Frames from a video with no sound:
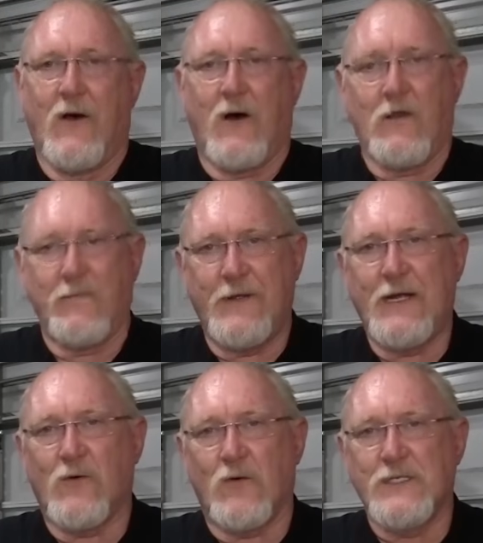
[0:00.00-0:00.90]
On
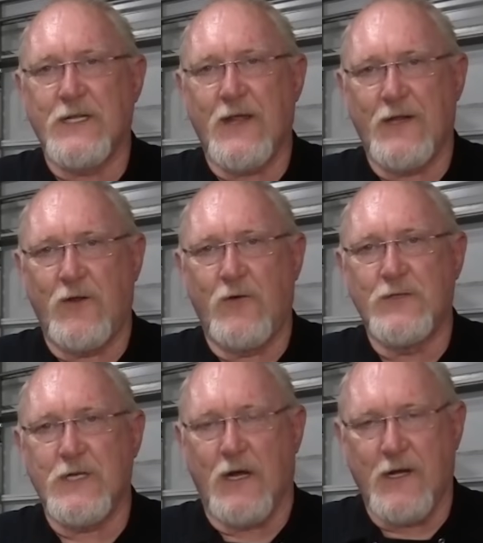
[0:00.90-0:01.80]
vehicles that
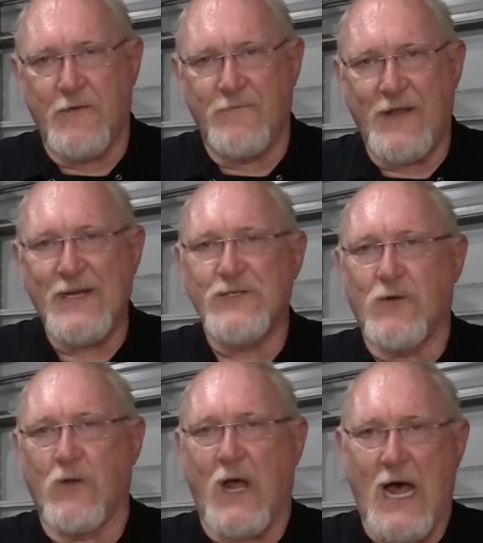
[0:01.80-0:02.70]
use a
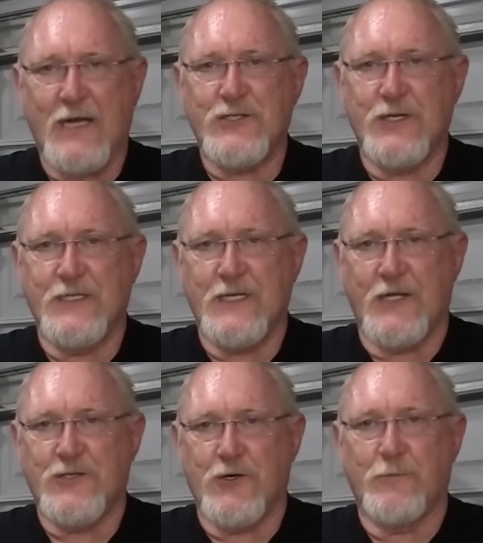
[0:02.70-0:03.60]
conventional oxygen
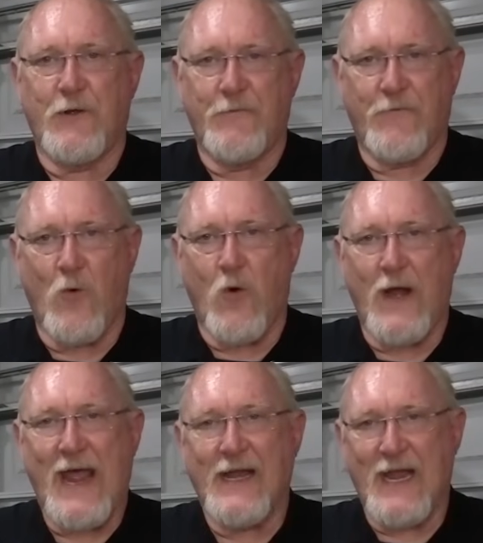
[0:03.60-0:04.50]
sensor
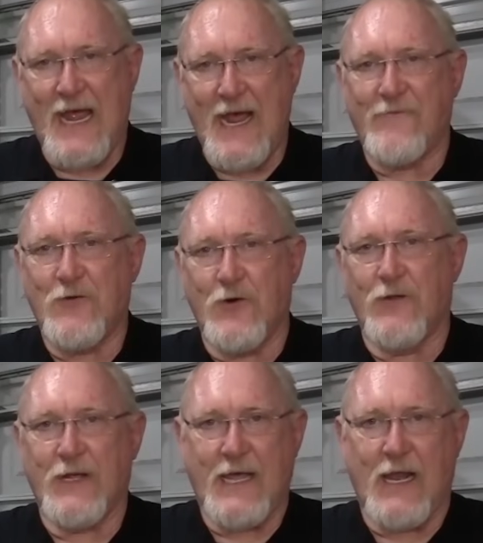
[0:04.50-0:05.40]
before and after
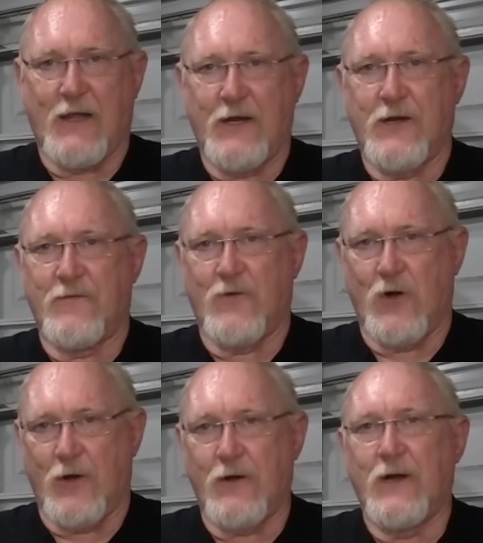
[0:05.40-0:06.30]
the catalytic
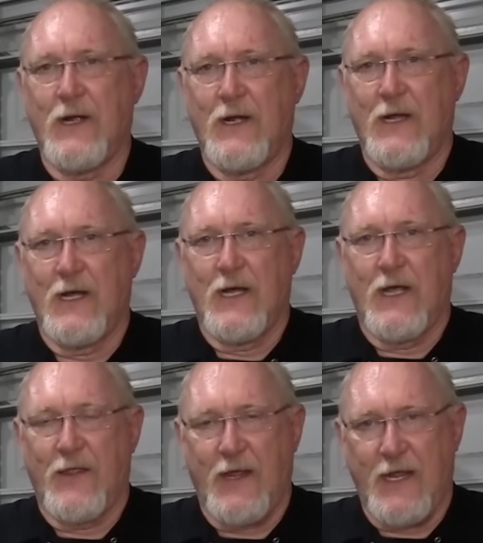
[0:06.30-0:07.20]
converter,
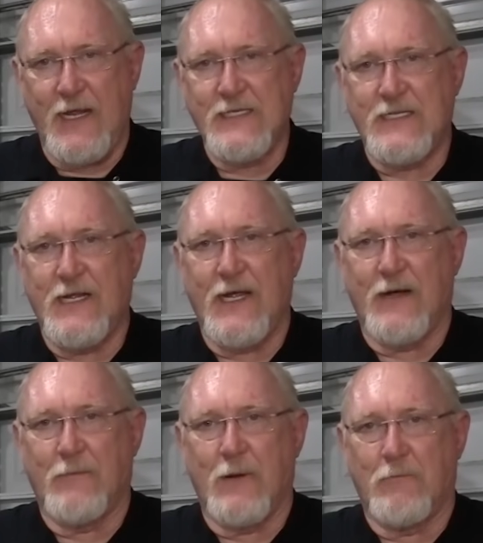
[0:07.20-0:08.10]
the
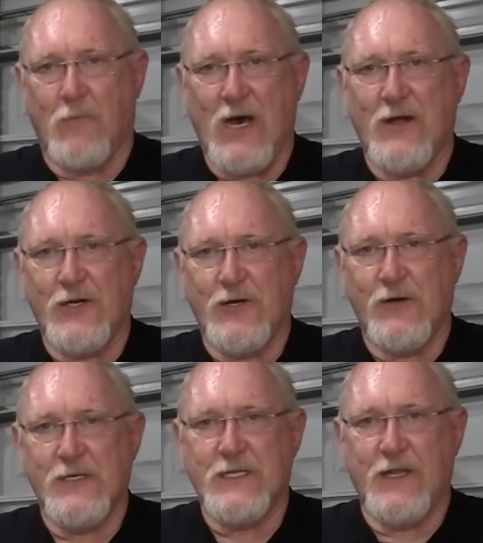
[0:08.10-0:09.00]
ECM
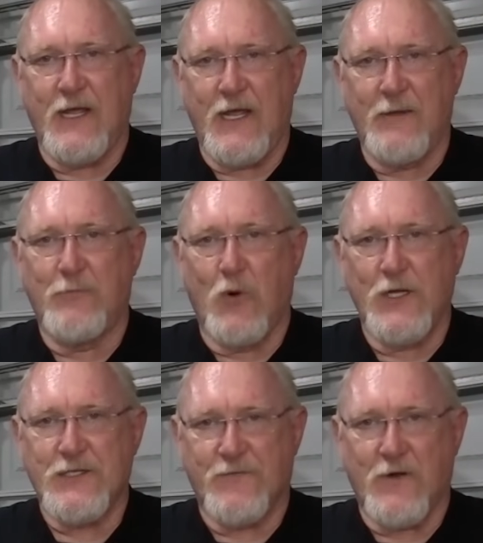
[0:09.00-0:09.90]
monitors the
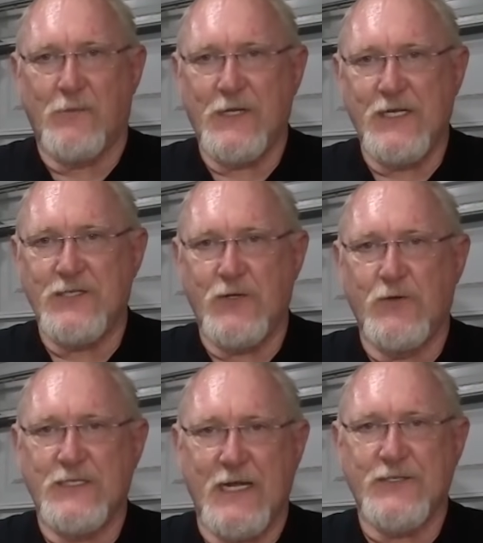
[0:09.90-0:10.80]
inputs from these two
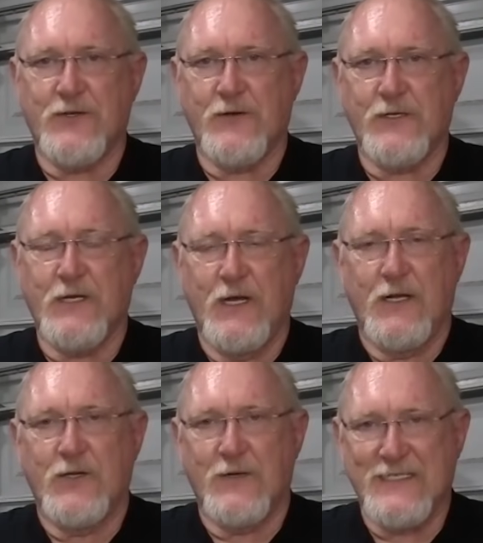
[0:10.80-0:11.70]
sensors
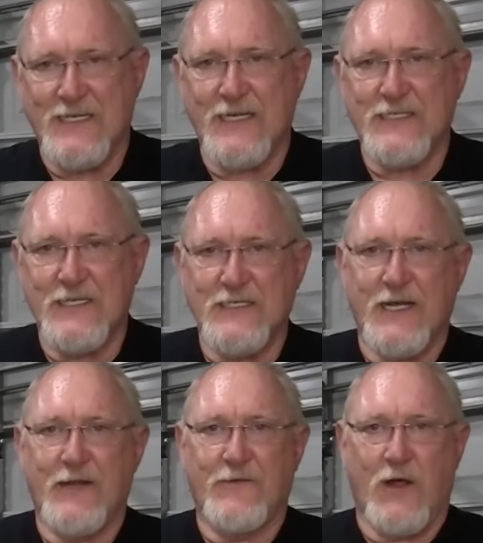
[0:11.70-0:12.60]
to assess the
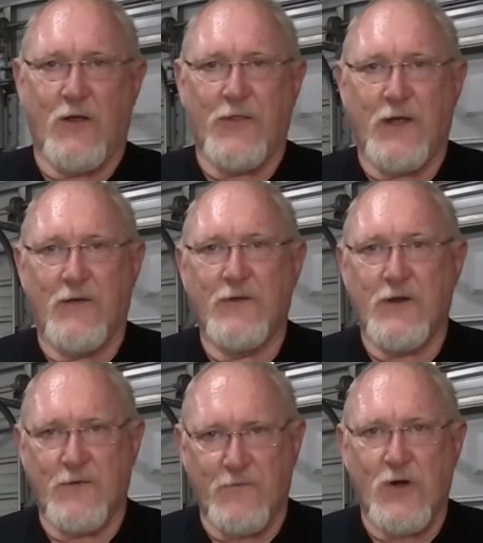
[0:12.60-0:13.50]
state of health of the
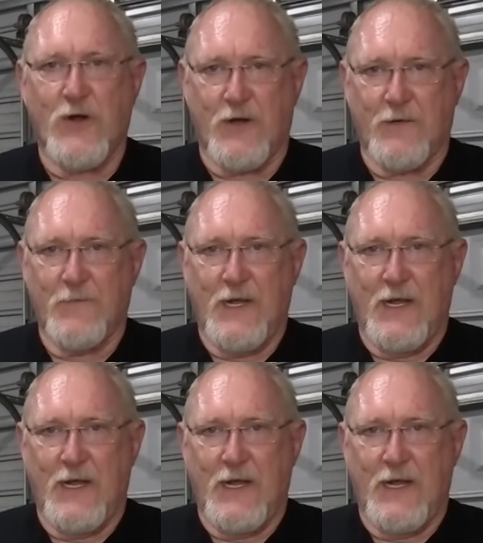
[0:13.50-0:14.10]
converter.